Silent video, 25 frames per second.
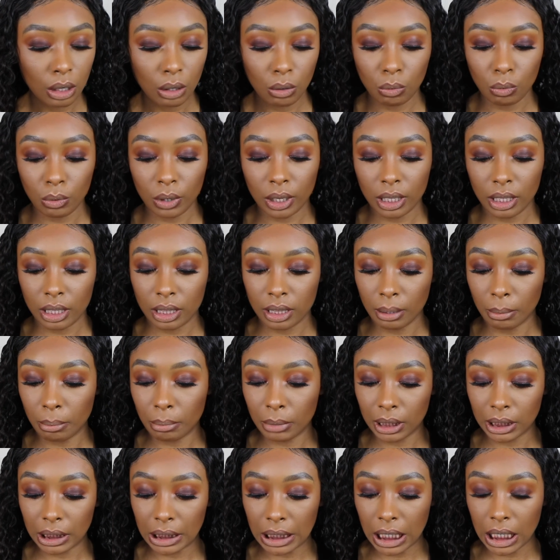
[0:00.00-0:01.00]
with
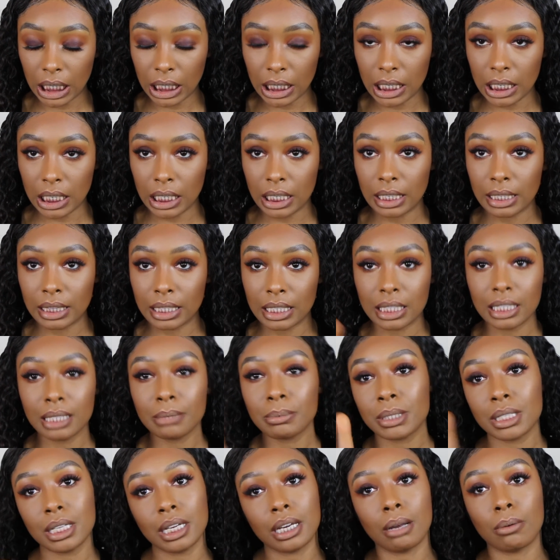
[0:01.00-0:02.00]
Milani, the
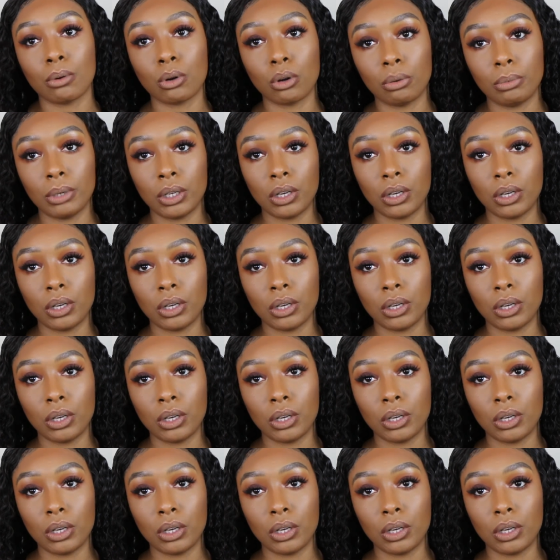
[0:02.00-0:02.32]
lipstick I'm going to